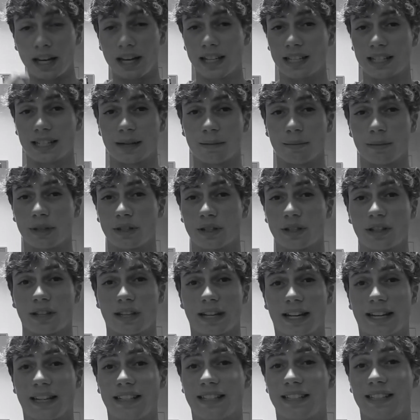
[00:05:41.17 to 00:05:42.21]
similar to
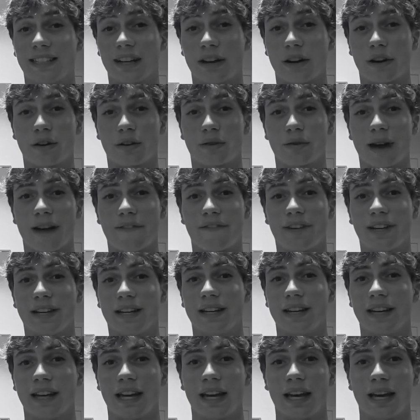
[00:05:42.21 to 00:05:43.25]
like its zero gravity.